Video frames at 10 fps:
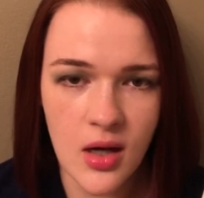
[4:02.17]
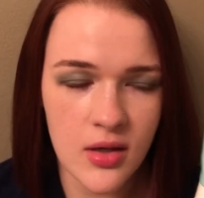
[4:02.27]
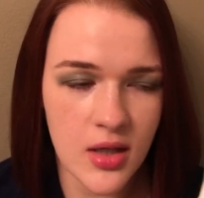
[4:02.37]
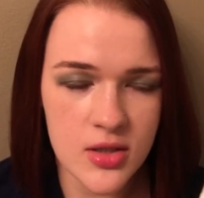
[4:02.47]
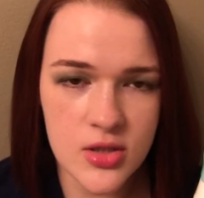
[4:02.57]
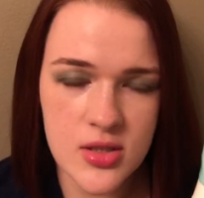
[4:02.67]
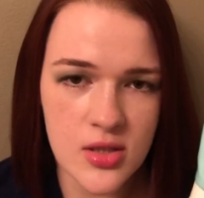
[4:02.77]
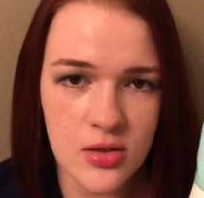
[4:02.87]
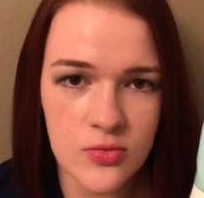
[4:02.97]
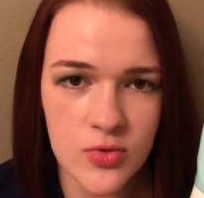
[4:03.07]
I actually
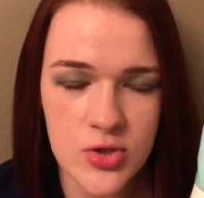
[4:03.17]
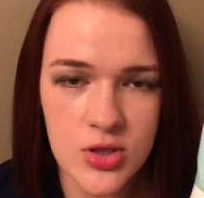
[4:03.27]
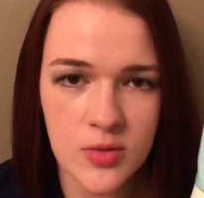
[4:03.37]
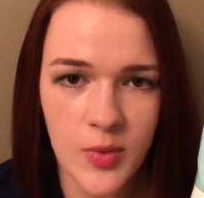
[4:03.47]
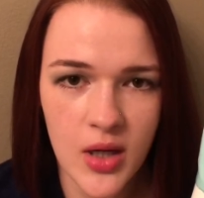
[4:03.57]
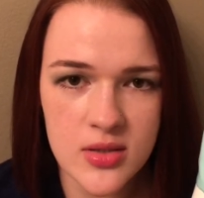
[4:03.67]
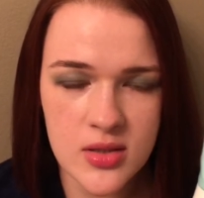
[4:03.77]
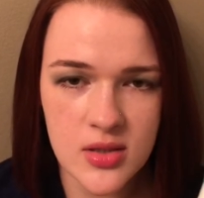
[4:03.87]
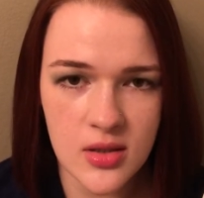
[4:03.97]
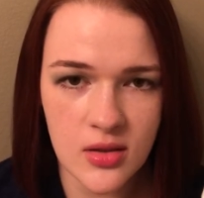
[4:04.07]
started with sheet
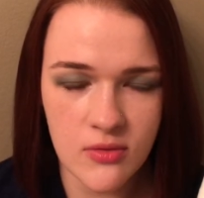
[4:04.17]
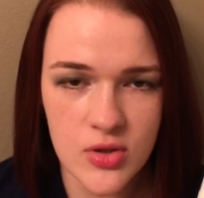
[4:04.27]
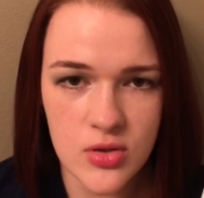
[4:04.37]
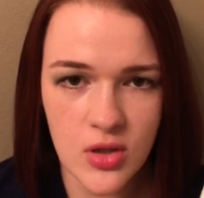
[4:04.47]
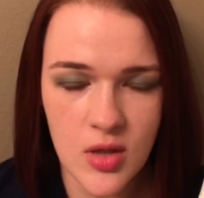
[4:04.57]
masks and then eventually